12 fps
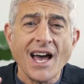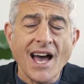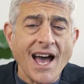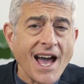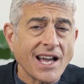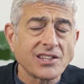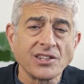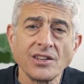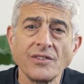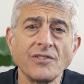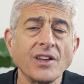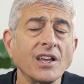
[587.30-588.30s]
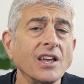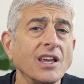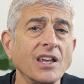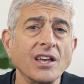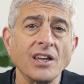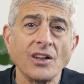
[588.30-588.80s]
active
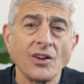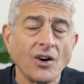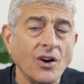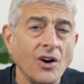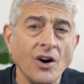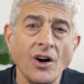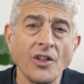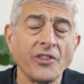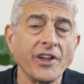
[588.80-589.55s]
in all